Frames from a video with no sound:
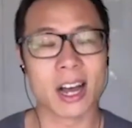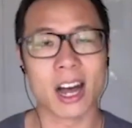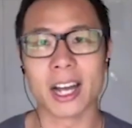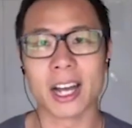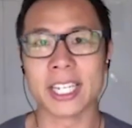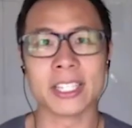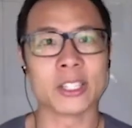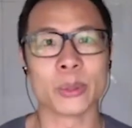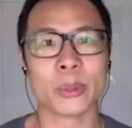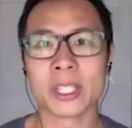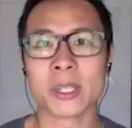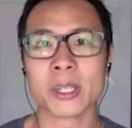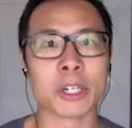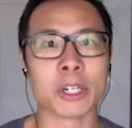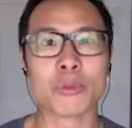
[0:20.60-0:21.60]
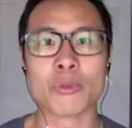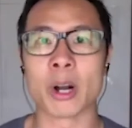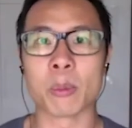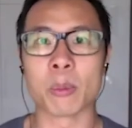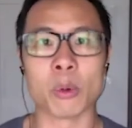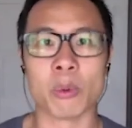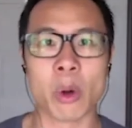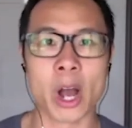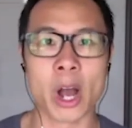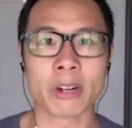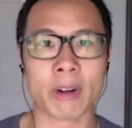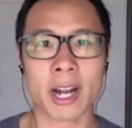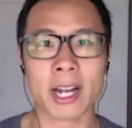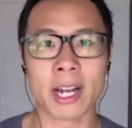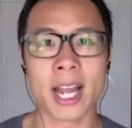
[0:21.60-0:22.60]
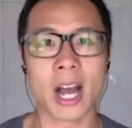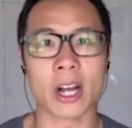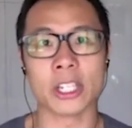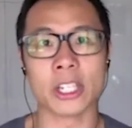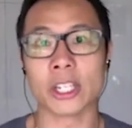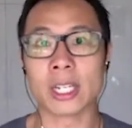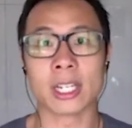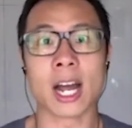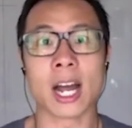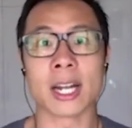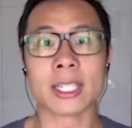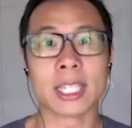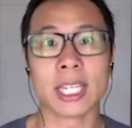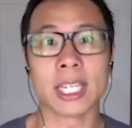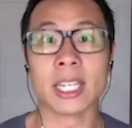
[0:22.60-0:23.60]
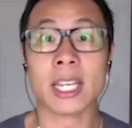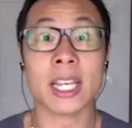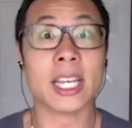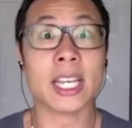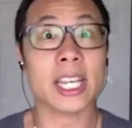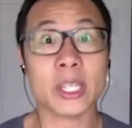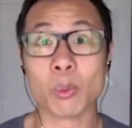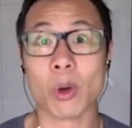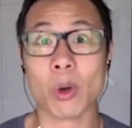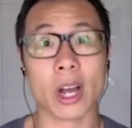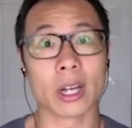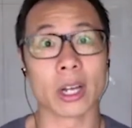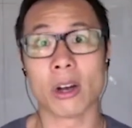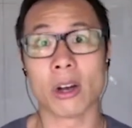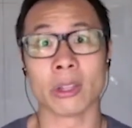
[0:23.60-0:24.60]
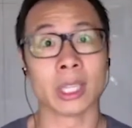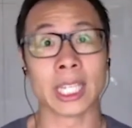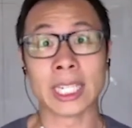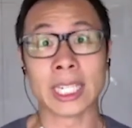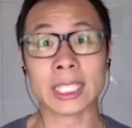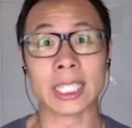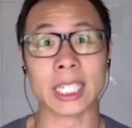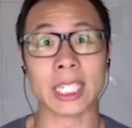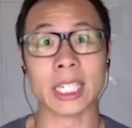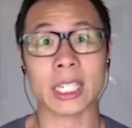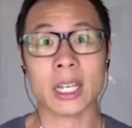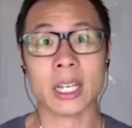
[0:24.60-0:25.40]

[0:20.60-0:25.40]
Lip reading: He's doing some incredible work right now, and you can kind of see his work on LinkedIn.